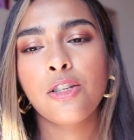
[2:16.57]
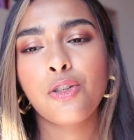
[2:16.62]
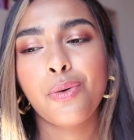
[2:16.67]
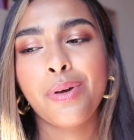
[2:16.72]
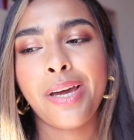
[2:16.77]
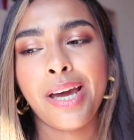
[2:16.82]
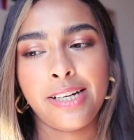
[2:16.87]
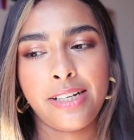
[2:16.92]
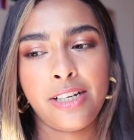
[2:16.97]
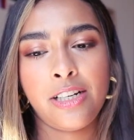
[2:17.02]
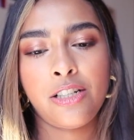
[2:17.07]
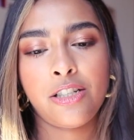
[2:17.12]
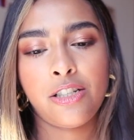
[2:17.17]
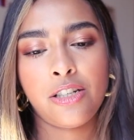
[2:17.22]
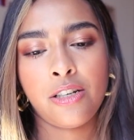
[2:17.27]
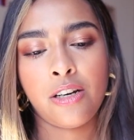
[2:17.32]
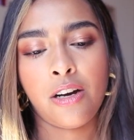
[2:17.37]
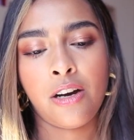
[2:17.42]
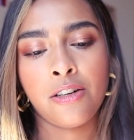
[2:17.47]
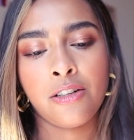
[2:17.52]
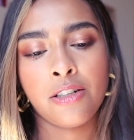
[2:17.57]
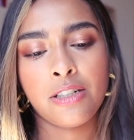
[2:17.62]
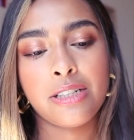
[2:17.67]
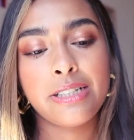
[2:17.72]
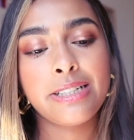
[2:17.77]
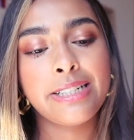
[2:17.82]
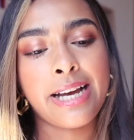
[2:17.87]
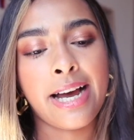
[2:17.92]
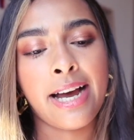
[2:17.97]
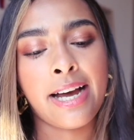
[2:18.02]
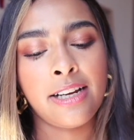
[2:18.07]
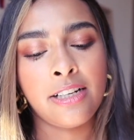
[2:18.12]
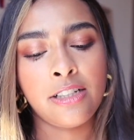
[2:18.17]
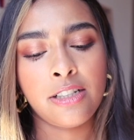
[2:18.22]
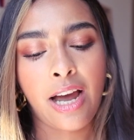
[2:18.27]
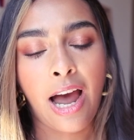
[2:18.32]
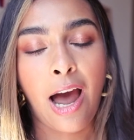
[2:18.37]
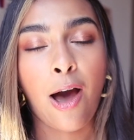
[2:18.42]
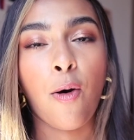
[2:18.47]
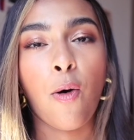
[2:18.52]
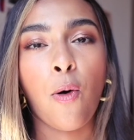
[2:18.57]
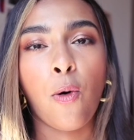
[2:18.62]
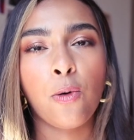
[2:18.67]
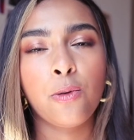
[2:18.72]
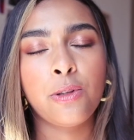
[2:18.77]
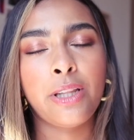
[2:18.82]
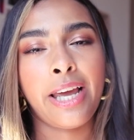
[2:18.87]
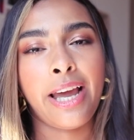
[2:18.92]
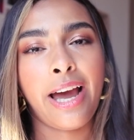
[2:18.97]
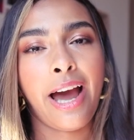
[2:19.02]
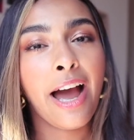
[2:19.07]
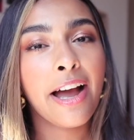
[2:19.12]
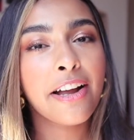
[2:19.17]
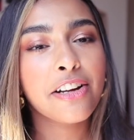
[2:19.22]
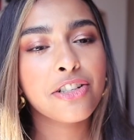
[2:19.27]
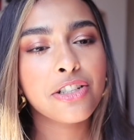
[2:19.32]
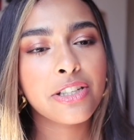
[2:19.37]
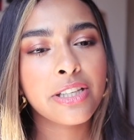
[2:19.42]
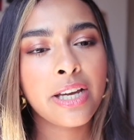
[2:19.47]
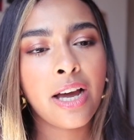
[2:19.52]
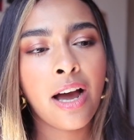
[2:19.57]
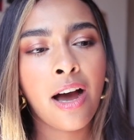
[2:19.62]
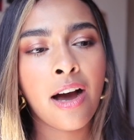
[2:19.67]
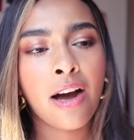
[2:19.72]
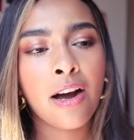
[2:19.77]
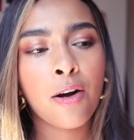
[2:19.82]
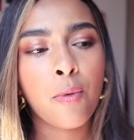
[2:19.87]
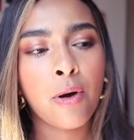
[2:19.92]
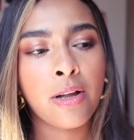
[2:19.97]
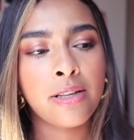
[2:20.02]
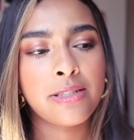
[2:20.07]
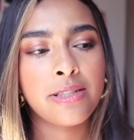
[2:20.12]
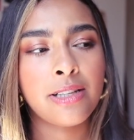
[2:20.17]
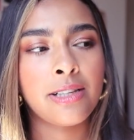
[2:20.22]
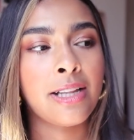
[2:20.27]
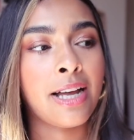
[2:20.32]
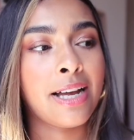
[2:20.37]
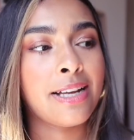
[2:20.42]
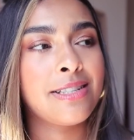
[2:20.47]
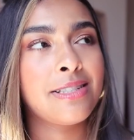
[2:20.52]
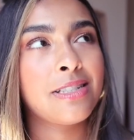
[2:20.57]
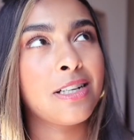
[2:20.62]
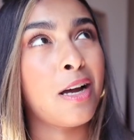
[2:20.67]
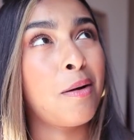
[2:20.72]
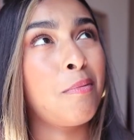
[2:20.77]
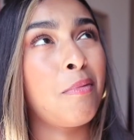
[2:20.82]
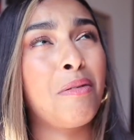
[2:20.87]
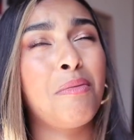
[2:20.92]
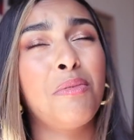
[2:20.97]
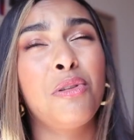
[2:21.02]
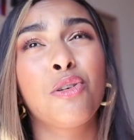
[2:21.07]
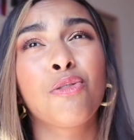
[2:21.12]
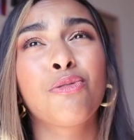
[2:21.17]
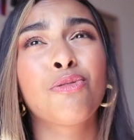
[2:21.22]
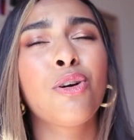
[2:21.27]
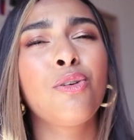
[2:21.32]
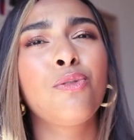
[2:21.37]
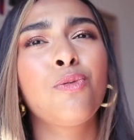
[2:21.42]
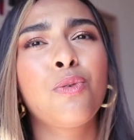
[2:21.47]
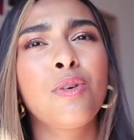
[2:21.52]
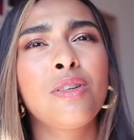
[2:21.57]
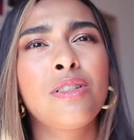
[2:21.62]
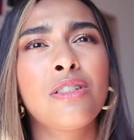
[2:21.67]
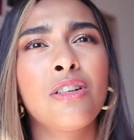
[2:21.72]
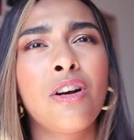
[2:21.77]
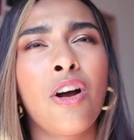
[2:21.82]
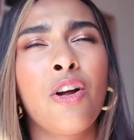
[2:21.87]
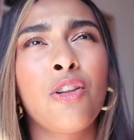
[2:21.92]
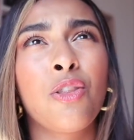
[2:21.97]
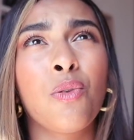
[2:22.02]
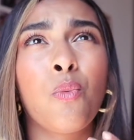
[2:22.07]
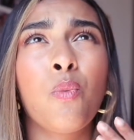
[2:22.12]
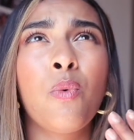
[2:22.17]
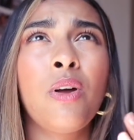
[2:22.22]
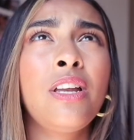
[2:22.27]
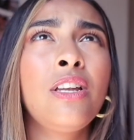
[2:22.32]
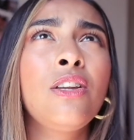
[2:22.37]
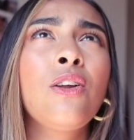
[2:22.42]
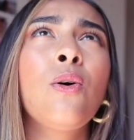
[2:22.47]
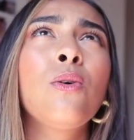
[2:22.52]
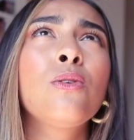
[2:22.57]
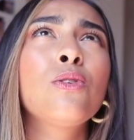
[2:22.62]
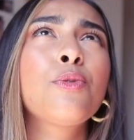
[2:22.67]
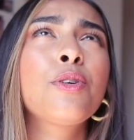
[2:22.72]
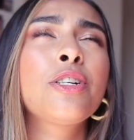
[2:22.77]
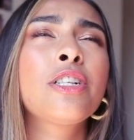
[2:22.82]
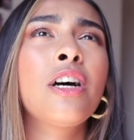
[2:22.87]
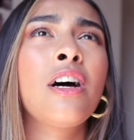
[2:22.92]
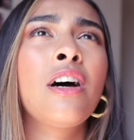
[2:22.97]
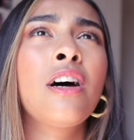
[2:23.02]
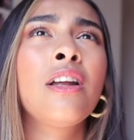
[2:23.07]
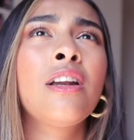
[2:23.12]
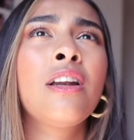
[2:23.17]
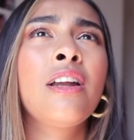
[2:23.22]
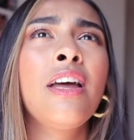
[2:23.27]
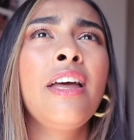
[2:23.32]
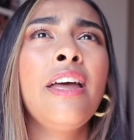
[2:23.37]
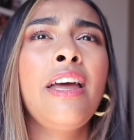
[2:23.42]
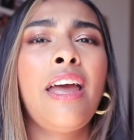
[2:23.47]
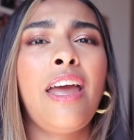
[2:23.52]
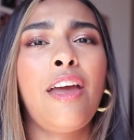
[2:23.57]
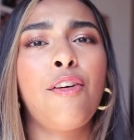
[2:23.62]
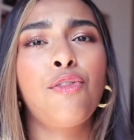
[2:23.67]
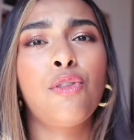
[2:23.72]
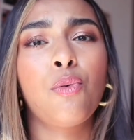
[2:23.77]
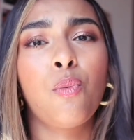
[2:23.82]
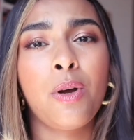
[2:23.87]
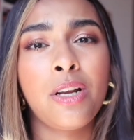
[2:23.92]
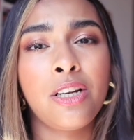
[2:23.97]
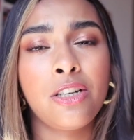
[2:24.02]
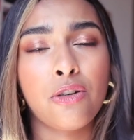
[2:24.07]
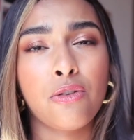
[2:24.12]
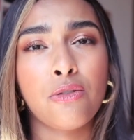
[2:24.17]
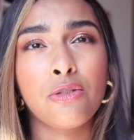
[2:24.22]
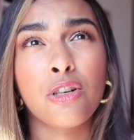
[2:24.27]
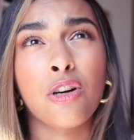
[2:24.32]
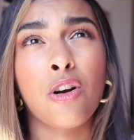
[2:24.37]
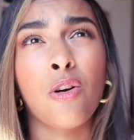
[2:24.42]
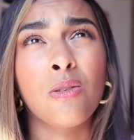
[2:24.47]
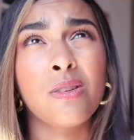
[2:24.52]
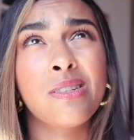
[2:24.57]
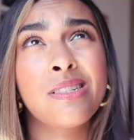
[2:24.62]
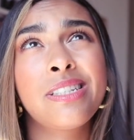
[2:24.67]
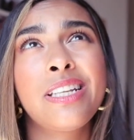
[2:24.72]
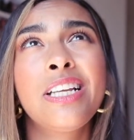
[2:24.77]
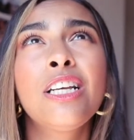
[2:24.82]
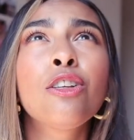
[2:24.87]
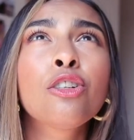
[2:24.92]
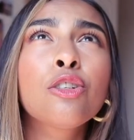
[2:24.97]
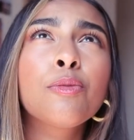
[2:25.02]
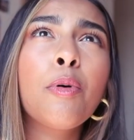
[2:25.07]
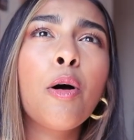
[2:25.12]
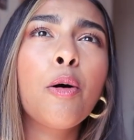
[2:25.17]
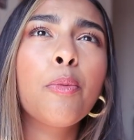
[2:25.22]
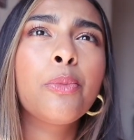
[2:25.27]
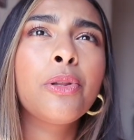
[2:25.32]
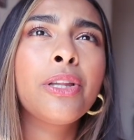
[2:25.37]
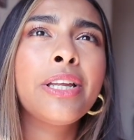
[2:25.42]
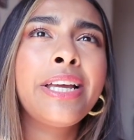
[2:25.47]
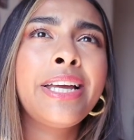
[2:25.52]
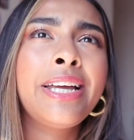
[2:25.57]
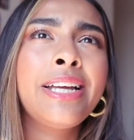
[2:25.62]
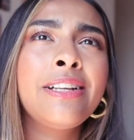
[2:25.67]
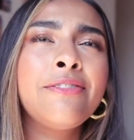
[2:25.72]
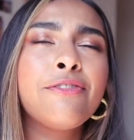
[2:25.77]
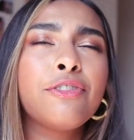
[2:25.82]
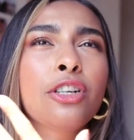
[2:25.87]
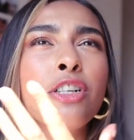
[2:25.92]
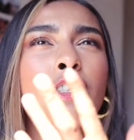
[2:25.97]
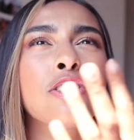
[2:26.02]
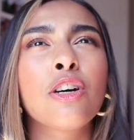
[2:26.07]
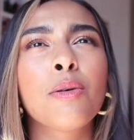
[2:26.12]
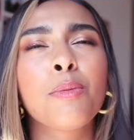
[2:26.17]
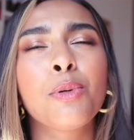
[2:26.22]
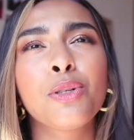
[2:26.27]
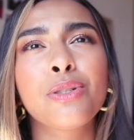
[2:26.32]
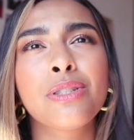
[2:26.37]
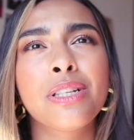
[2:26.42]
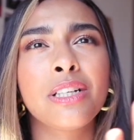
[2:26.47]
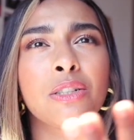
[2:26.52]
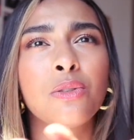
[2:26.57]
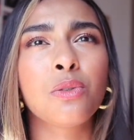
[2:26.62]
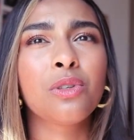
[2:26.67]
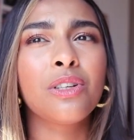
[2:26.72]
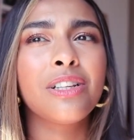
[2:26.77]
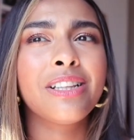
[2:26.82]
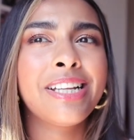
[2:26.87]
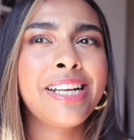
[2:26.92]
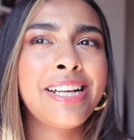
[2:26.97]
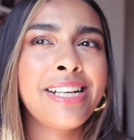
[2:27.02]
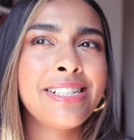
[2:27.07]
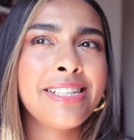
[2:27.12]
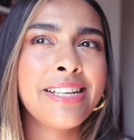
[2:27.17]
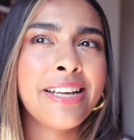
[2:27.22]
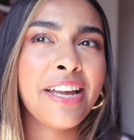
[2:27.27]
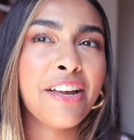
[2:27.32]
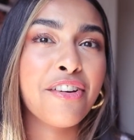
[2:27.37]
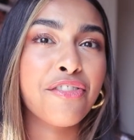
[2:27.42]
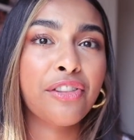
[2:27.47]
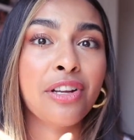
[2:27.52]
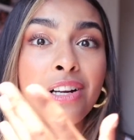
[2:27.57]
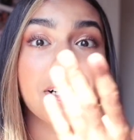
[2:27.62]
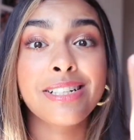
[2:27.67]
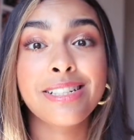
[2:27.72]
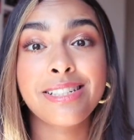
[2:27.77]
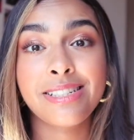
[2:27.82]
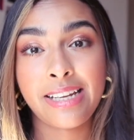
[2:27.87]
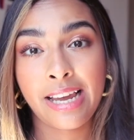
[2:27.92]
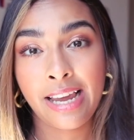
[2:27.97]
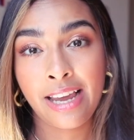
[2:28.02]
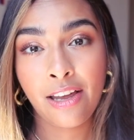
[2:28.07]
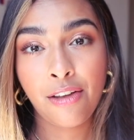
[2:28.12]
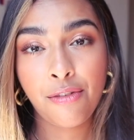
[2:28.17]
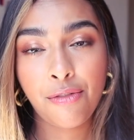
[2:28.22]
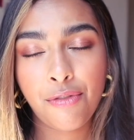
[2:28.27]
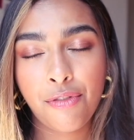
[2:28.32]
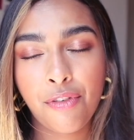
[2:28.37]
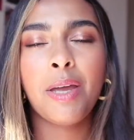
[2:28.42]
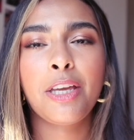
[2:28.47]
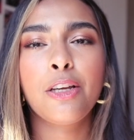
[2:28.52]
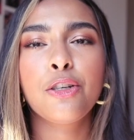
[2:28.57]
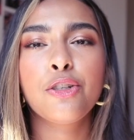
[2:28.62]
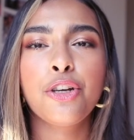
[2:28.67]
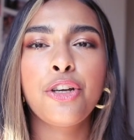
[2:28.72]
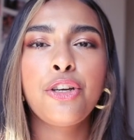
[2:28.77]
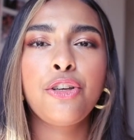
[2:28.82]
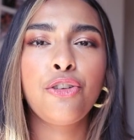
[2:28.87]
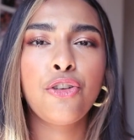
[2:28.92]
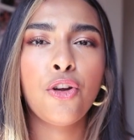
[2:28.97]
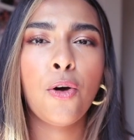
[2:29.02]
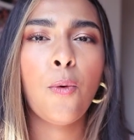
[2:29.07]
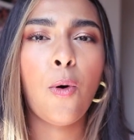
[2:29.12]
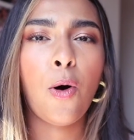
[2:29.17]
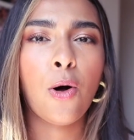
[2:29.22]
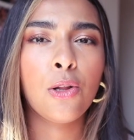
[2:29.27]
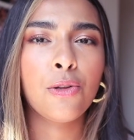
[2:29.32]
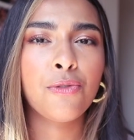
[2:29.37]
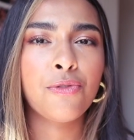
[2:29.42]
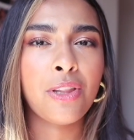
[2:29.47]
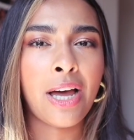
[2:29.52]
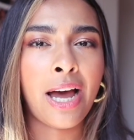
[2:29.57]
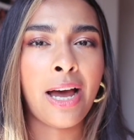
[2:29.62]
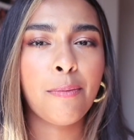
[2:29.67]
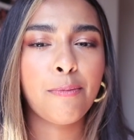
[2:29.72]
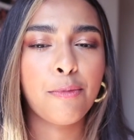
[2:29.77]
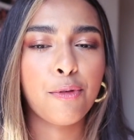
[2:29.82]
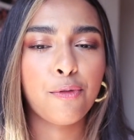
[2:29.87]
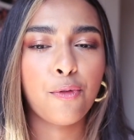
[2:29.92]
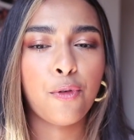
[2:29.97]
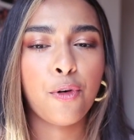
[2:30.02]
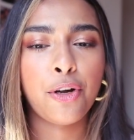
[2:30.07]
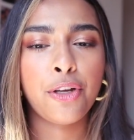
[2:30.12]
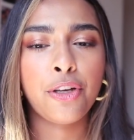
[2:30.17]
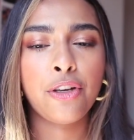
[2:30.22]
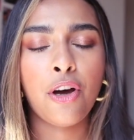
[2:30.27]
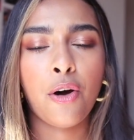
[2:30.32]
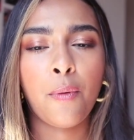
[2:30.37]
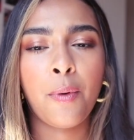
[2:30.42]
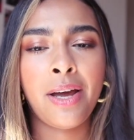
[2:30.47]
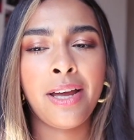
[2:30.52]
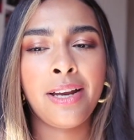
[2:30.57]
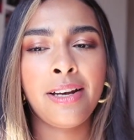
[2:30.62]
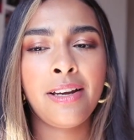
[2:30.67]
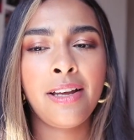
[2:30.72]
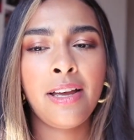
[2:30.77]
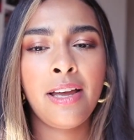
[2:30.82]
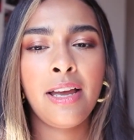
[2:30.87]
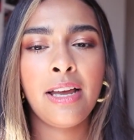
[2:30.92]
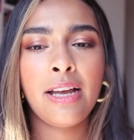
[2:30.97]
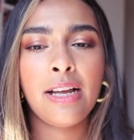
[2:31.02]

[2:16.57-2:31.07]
So getting to understand how old they actually are, when's the last time maybe the roof was done, the windows were done, if the windows are all sealed properly, if they're double single glazing, if they're safe. Making sure you know all of that before you go in.